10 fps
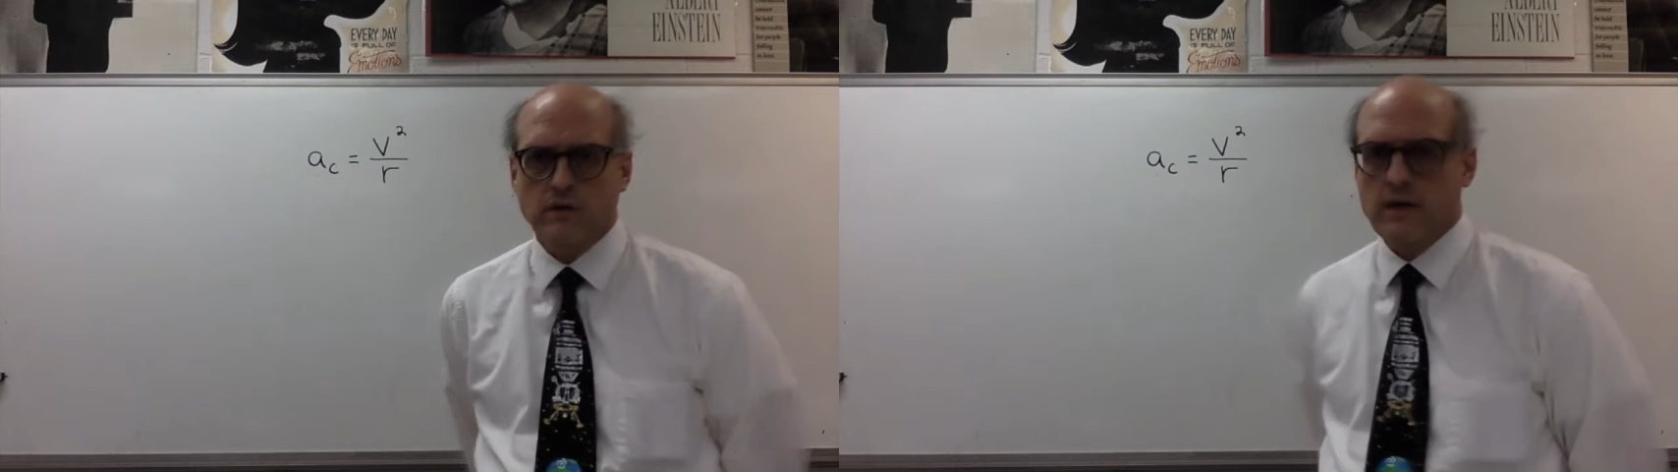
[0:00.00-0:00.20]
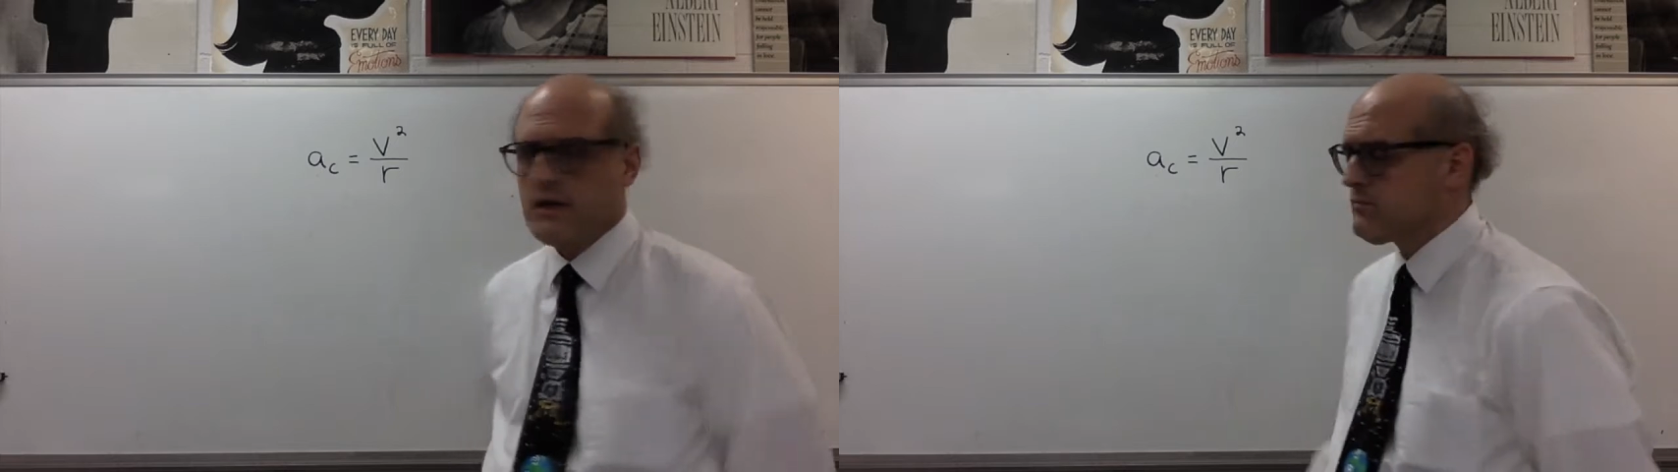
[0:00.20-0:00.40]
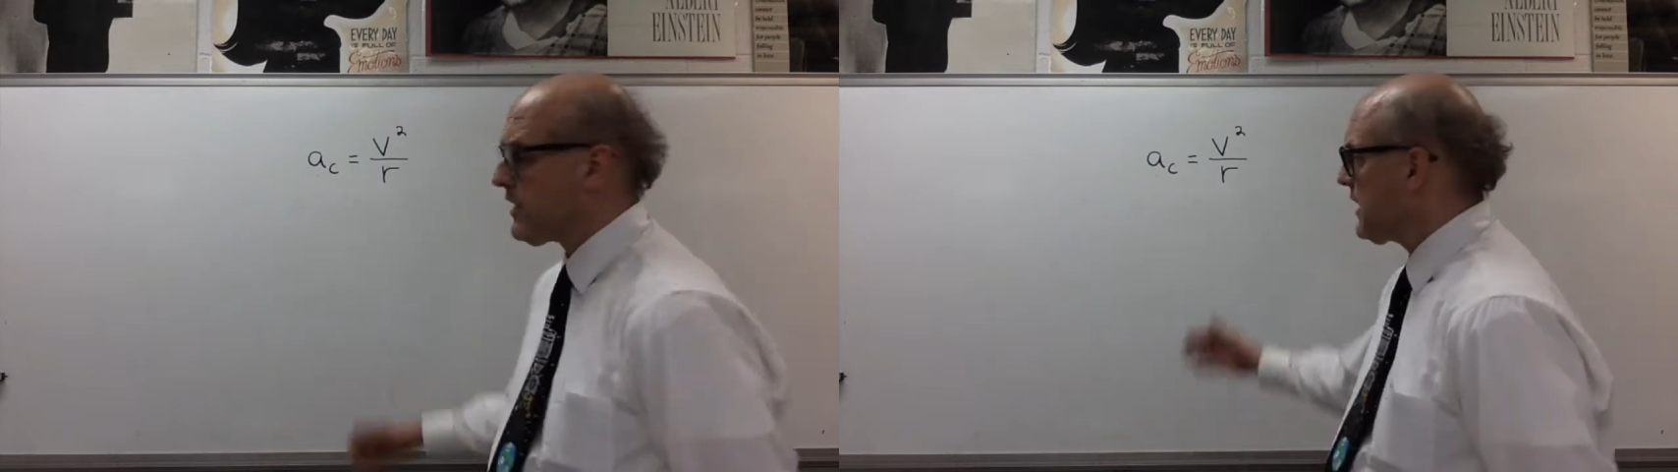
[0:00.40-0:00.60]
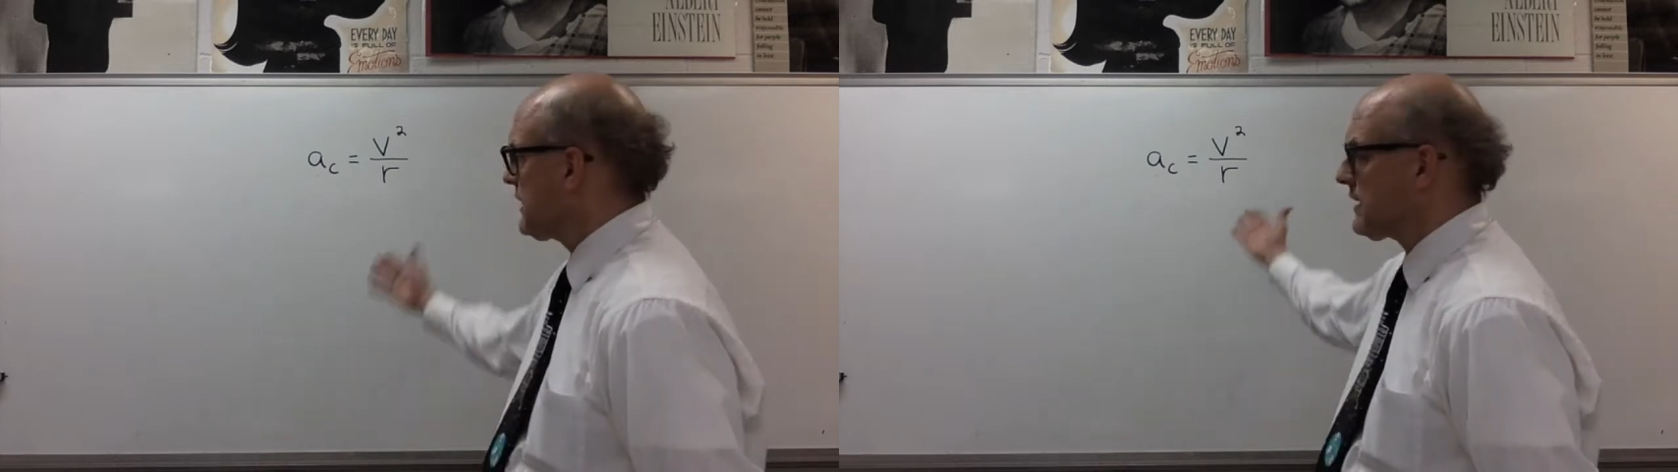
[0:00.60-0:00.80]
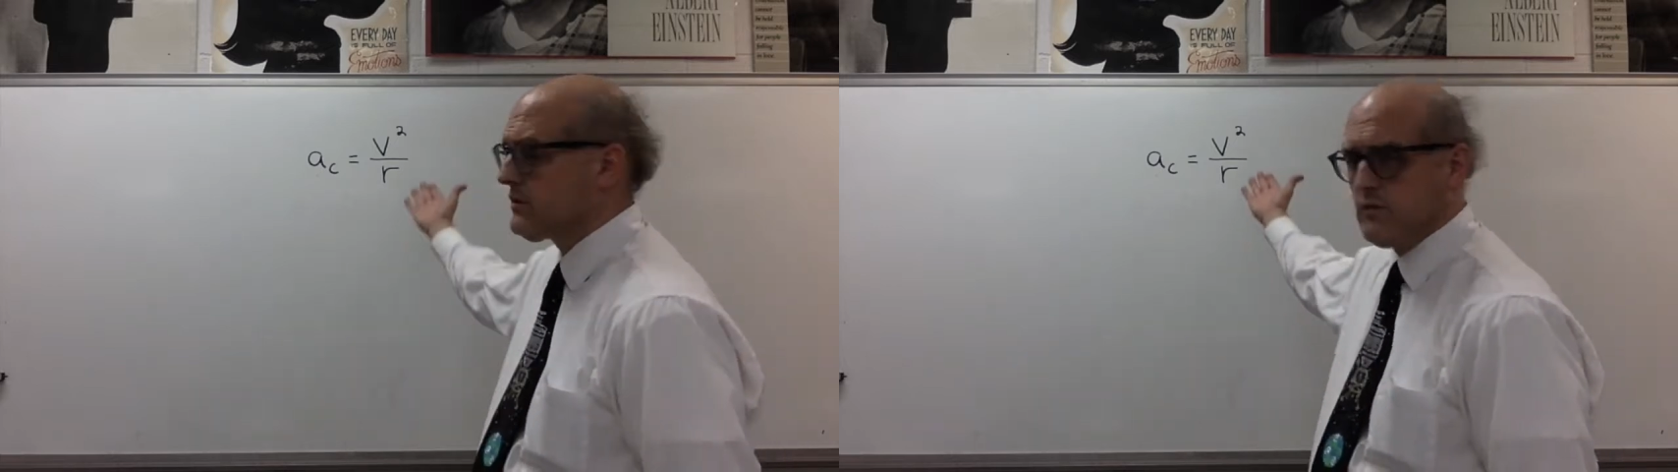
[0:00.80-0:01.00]
and
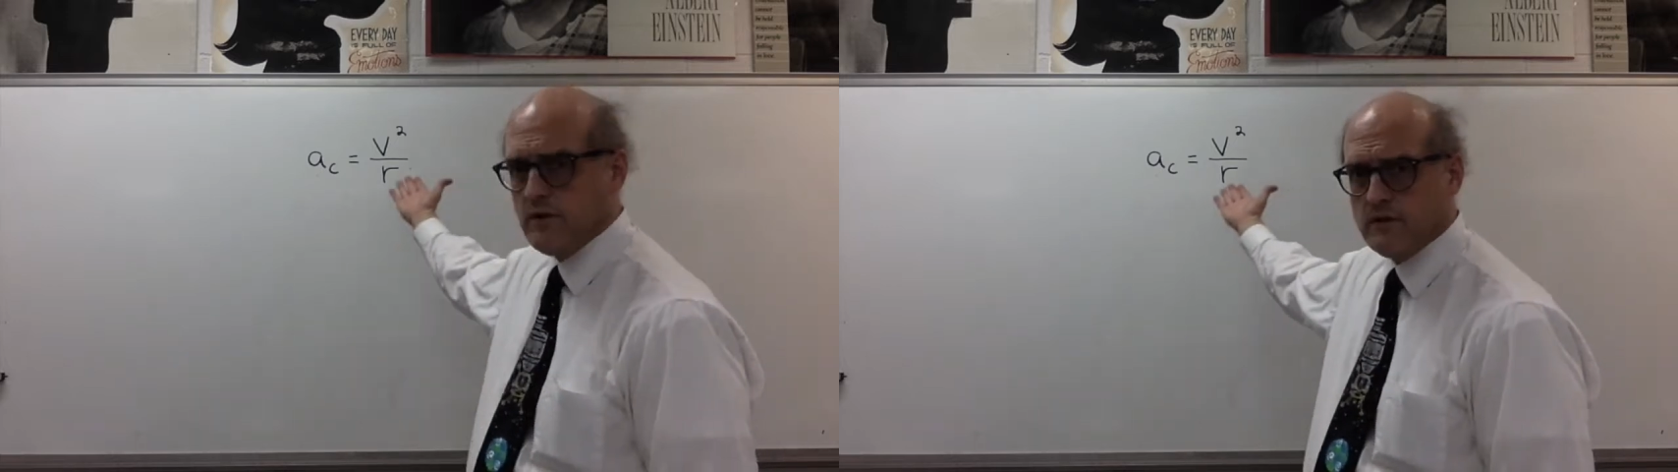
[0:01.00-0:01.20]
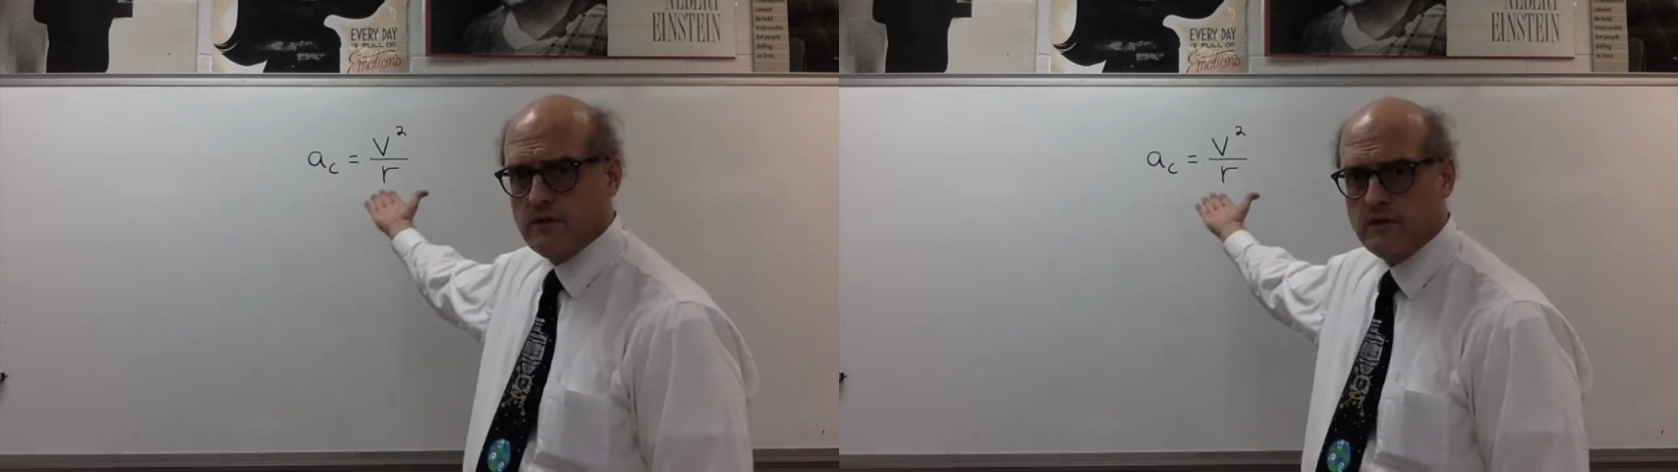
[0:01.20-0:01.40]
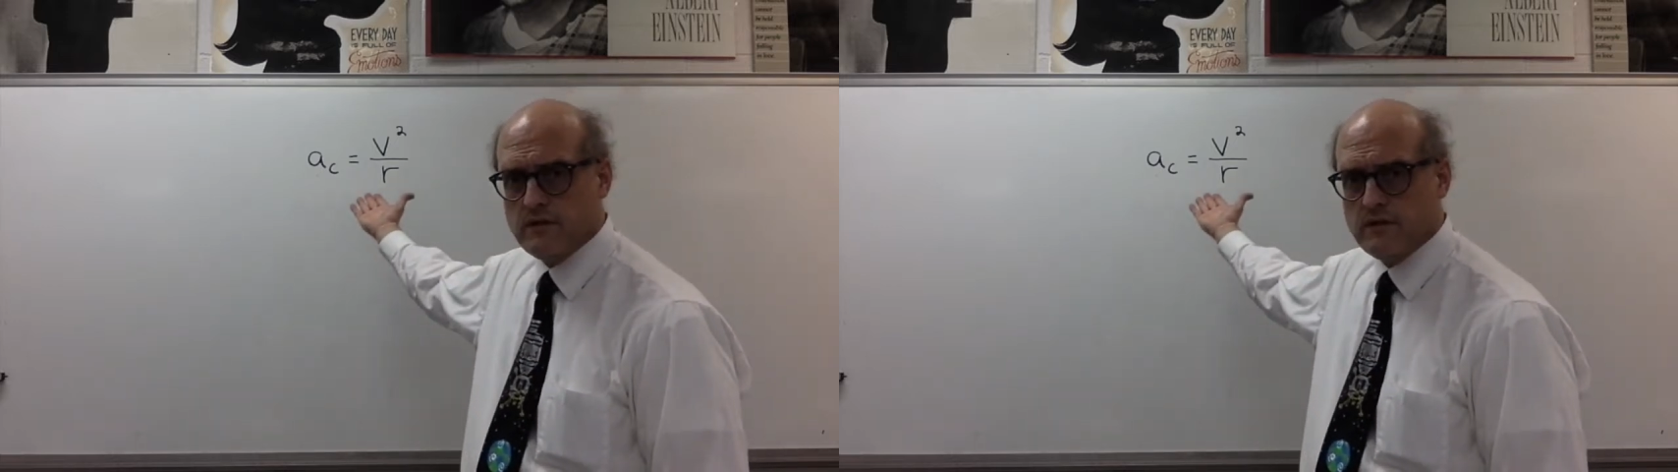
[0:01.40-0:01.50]
combining it with